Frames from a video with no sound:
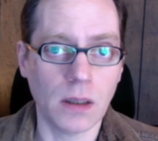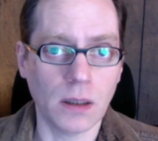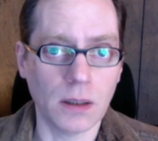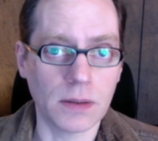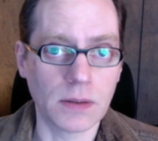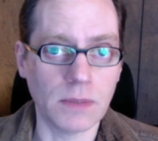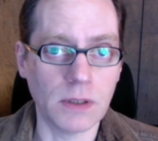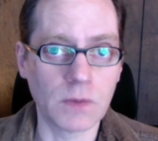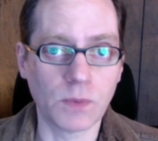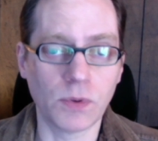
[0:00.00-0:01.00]
some
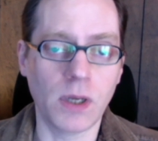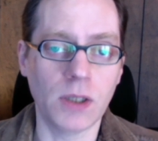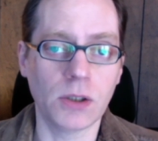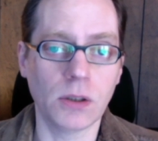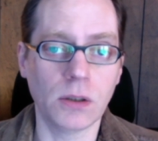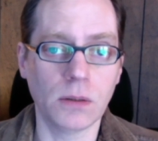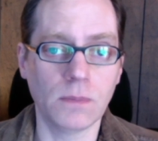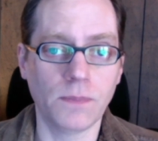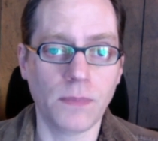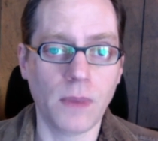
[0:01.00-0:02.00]
inspiration
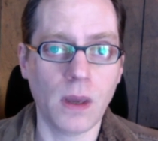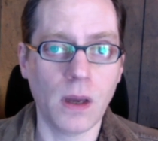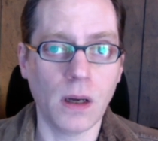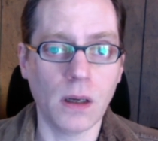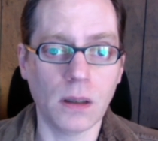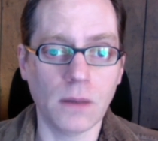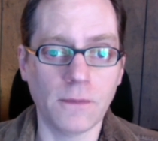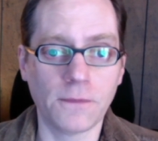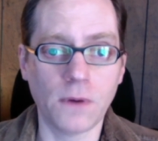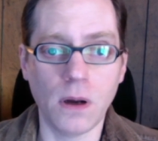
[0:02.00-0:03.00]

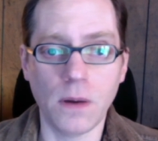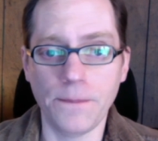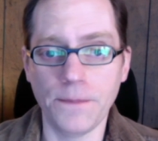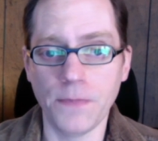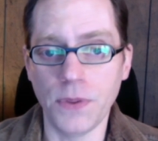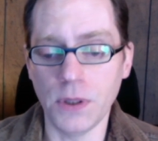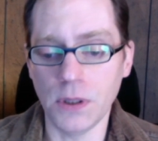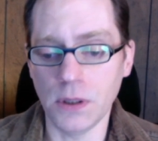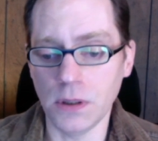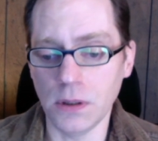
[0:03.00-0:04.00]
from
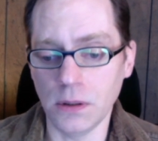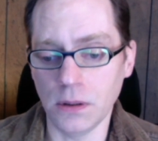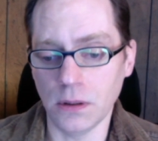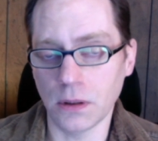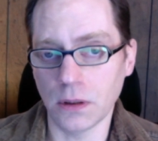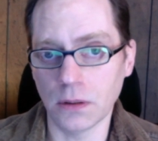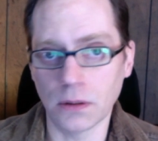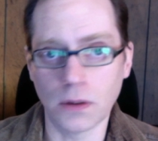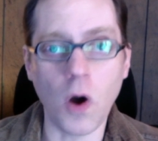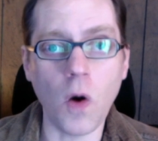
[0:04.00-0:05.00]
the
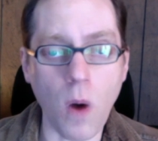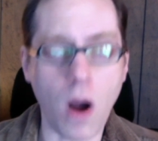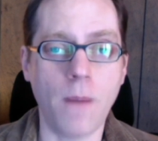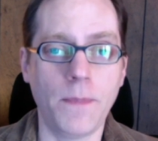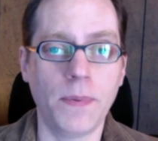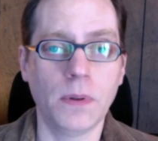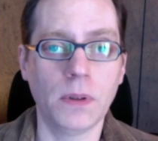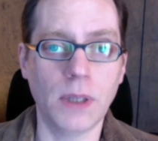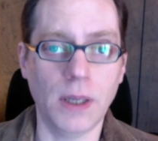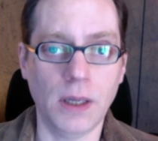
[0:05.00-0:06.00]
co-op
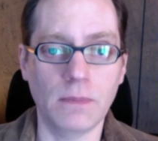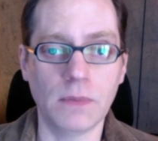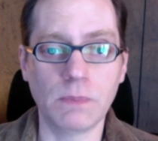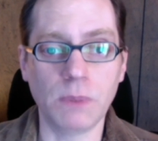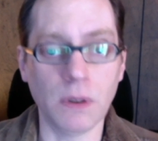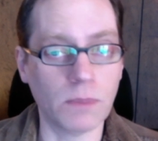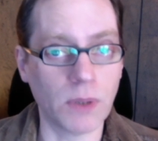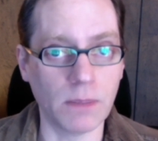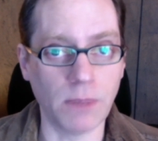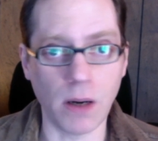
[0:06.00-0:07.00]
games being
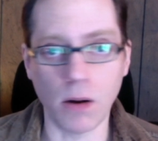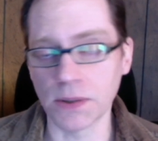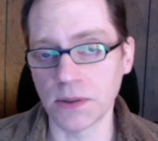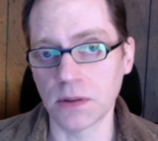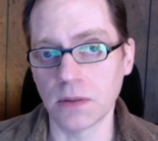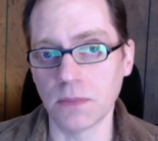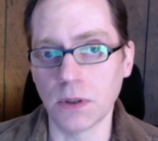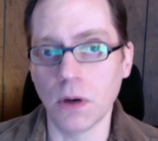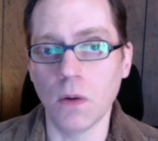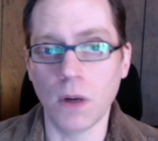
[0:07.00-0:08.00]
played by All Systems
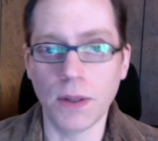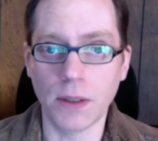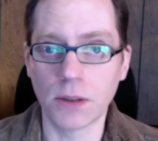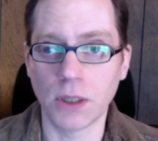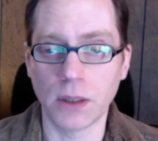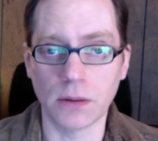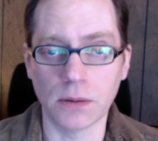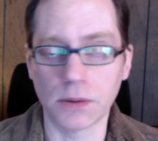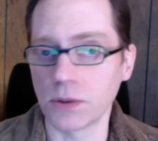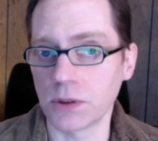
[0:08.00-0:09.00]
Go on their channel.
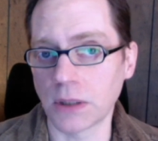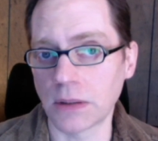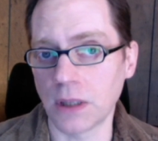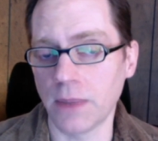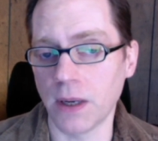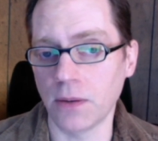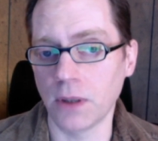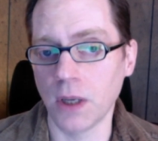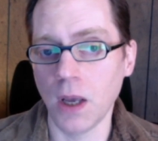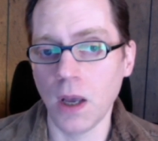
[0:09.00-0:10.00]
So check them out.
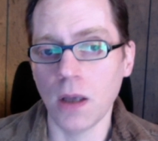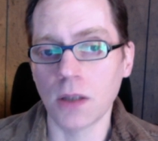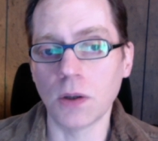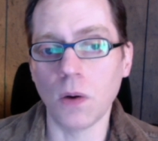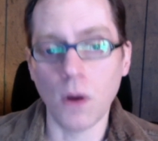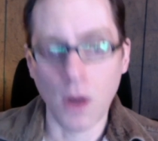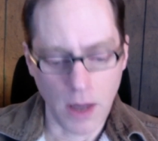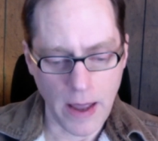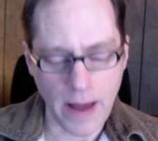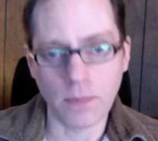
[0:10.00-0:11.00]
So
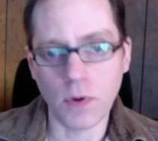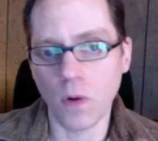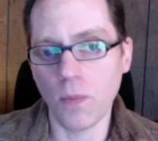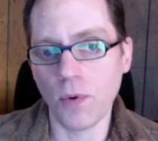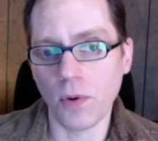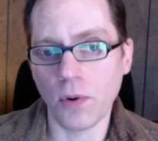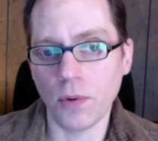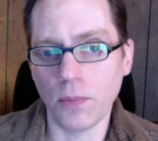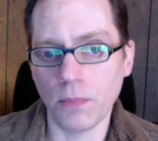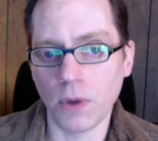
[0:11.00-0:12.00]
Adam
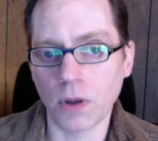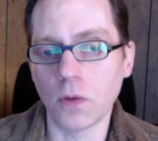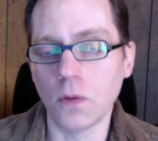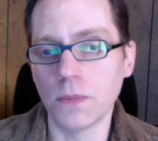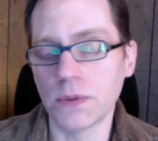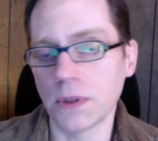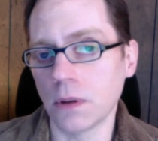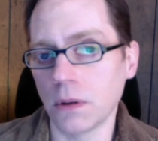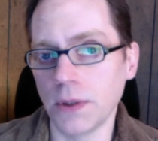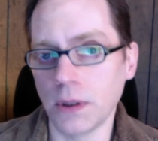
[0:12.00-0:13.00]
Coble, Mark Holmes, and
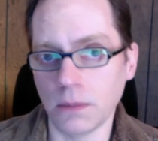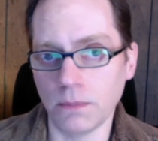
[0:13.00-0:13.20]
the